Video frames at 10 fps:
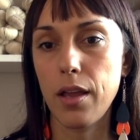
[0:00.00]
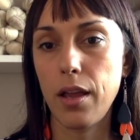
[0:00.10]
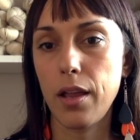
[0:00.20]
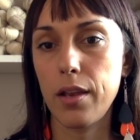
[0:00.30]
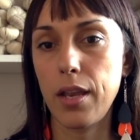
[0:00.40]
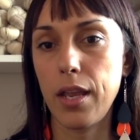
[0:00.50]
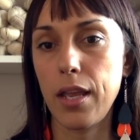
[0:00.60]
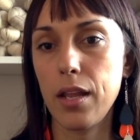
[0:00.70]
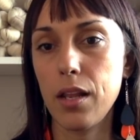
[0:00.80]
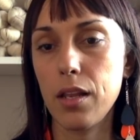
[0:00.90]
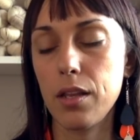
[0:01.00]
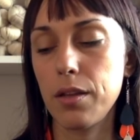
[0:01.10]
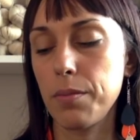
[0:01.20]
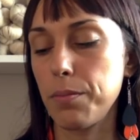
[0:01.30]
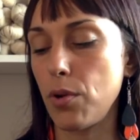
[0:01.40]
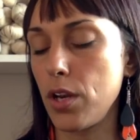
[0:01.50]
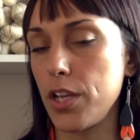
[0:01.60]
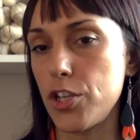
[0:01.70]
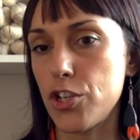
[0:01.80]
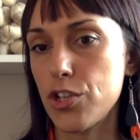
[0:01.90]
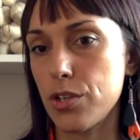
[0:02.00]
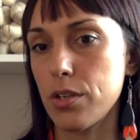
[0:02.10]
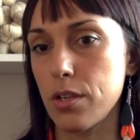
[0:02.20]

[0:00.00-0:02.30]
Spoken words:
nail polish,